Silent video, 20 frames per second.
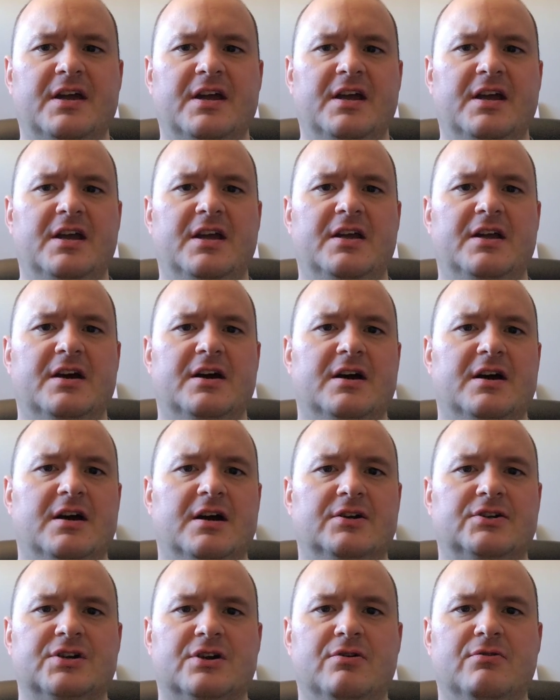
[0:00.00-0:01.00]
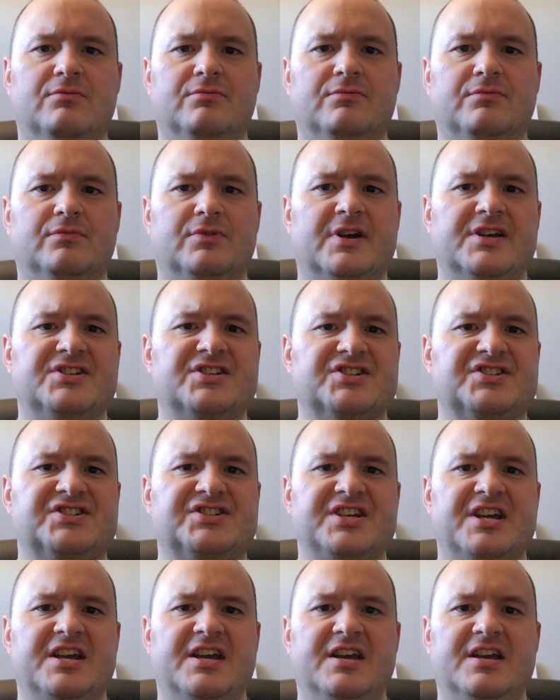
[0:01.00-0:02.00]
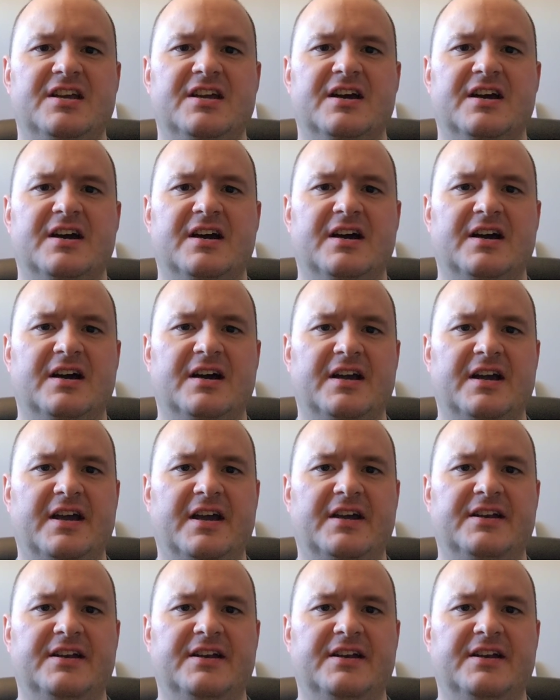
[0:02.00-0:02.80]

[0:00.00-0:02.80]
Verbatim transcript: they uh, don't like to say uh,